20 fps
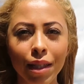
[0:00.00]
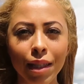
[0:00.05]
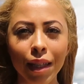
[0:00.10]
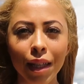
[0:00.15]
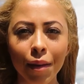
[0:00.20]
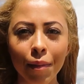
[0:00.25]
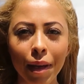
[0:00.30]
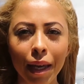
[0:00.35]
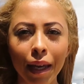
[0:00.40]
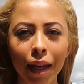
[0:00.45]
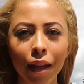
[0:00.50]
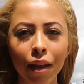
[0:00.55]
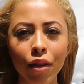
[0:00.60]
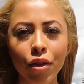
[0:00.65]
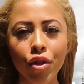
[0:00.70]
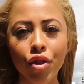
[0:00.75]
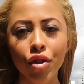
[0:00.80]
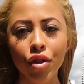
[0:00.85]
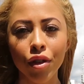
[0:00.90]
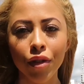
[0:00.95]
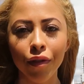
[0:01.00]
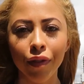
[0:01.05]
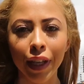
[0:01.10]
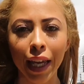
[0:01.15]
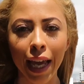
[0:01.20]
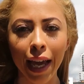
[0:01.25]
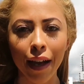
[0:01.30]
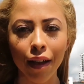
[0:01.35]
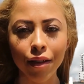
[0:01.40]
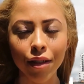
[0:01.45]
Silly me, should
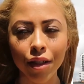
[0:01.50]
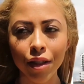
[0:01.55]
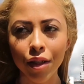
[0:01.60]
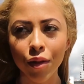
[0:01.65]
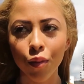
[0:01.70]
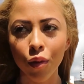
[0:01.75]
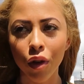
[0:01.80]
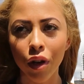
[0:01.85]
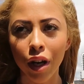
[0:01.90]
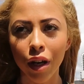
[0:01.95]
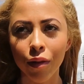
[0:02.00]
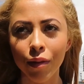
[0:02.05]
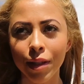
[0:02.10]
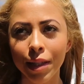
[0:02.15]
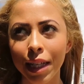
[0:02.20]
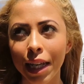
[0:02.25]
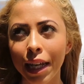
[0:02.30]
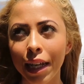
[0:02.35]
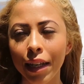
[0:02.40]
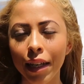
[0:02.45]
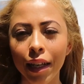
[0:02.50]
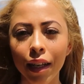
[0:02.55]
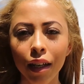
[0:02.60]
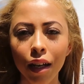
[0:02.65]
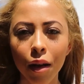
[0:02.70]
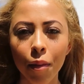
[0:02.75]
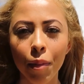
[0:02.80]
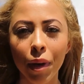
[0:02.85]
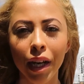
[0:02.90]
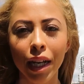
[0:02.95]
have counted what I was
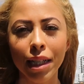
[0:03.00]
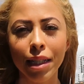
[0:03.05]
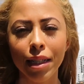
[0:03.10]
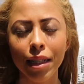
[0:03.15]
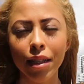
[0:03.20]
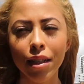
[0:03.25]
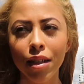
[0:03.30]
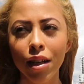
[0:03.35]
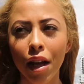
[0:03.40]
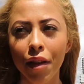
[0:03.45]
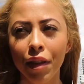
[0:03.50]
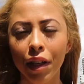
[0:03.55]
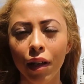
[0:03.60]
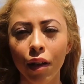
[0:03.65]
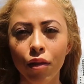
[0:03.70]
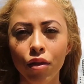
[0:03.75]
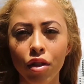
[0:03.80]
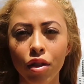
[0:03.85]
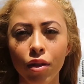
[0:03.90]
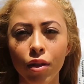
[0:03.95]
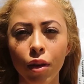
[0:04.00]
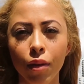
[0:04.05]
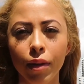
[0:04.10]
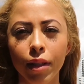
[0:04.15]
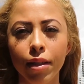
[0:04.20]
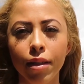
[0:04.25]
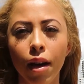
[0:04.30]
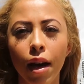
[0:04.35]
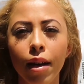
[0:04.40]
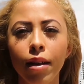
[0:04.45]
eating, but I didn't. I think I was just so
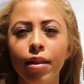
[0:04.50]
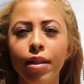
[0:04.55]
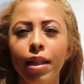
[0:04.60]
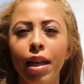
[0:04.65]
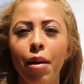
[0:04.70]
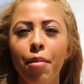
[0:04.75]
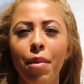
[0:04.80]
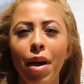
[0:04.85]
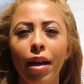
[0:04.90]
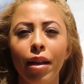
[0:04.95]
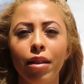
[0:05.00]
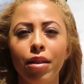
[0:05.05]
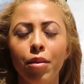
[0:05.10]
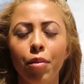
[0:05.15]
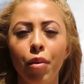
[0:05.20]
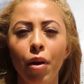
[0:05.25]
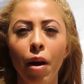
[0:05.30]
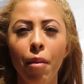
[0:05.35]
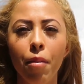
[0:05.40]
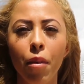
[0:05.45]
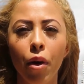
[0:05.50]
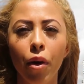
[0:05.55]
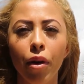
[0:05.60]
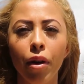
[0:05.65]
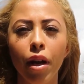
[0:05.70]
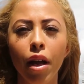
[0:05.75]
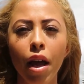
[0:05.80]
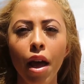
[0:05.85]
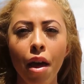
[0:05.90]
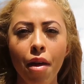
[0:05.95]
excited to get back into prep
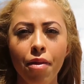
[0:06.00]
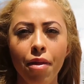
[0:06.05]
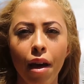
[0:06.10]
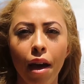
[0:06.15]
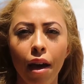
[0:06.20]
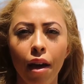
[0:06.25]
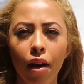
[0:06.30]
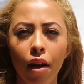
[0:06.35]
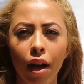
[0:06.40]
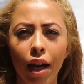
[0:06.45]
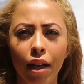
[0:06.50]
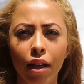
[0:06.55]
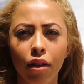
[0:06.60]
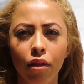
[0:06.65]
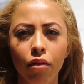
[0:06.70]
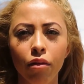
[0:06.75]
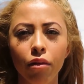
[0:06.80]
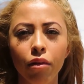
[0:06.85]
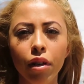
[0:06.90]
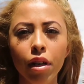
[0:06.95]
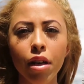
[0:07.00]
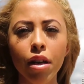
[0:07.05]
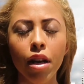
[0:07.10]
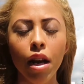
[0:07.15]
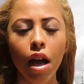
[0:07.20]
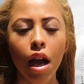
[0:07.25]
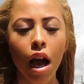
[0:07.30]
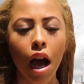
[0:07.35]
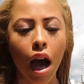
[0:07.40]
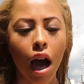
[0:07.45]
mode that I ignored
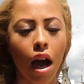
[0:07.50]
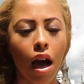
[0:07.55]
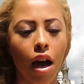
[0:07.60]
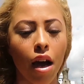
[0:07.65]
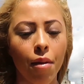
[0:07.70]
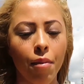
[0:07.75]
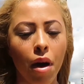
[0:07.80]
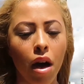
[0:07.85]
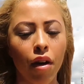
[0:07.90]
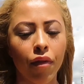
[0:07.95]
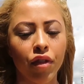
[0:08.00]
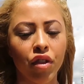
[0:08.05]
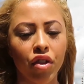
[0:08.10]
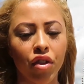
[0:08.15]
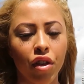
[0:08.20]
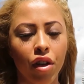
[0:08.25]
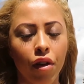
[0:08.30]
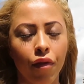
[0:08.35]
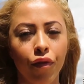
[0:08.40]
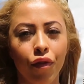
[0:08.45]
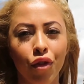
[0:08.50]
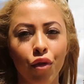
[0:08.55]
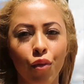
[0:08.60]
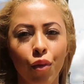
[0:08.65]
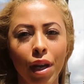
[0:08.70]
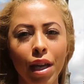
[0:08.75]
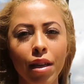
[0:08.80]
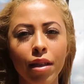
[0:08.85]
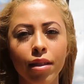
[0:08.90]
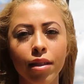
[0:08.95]
it. After a
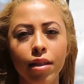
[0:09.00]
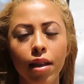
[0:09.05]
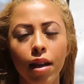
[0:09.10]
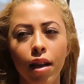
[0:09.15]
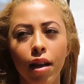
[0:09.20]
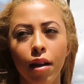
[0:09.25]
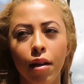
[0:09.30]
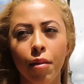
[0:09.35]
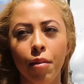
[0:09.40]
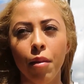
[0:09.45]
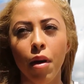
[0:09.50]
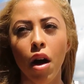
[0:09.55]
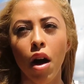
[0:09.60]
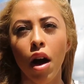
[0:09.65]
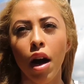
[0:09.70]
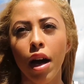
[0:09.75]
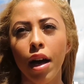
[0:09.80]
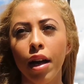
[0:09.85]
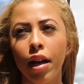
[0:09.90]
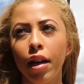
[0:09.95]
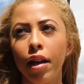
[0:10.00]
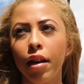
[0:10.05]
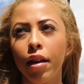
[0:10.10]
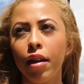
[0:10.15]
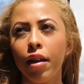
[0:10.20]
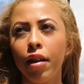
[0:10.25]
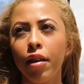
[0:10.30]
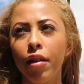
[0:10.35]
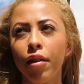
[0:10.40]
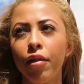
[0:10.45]
few weeks,
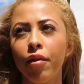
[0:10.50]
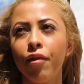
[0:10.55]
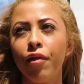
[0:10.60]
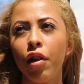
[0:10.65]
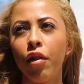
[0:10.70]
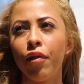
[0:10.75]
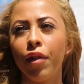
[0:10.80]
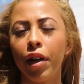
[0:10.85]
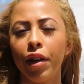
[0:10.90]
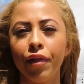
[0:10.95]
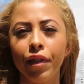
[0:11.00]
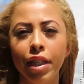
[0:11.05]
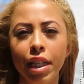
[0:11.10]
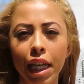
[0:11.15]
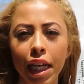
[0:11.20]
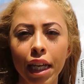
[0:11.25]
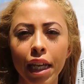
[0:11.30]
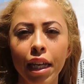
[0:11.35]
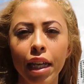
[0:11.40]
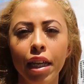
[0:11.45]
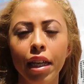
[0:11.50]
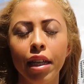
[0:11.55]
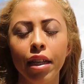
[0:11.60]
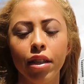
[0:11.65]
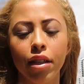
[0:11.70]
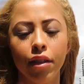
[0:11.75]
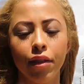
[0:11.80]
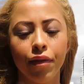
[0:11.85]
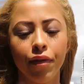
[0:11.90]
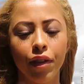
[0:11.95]
I felt very
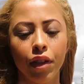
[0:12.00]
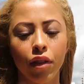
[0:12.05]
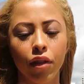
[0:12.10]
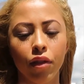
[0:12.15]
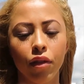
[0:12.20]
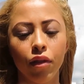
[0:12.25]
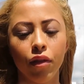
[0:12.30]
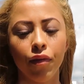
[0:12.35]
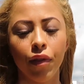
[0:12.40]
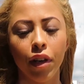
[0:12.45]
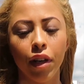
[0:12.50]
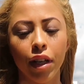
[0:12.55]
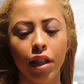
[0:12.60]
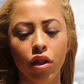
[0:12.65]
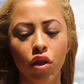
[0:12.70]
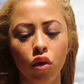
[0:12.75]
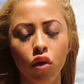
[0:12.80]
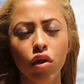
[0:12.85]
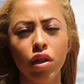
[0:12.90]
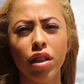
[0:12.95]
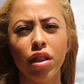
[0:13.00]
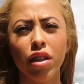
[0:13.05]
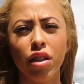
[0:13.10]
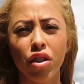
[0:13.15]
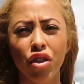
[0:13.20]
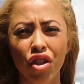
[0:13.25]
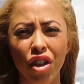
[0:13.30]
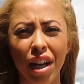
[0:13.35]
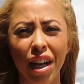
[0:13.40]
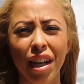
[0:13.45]
fatigued. I felt very exhausted
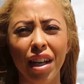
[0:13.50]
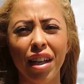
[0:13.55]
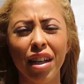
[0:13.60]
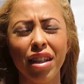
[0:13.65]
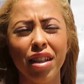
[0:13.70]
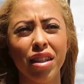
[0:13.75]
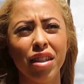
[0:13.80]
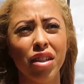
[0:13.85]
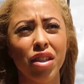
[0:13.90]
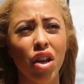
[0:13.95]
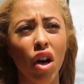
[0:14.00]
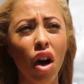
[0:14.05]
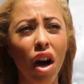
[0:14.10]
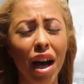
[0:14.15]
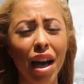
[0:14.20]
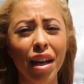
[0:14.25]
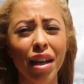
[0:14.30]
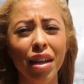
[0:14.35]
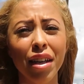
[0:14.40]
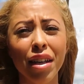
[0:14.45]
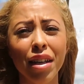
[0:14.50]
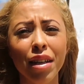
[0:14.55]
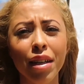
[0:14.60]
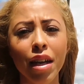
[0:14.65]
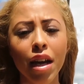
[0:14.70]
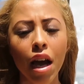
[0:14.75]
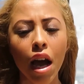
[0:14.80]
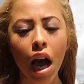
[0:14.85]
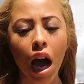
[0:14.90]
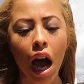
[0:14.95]
and drained and tired.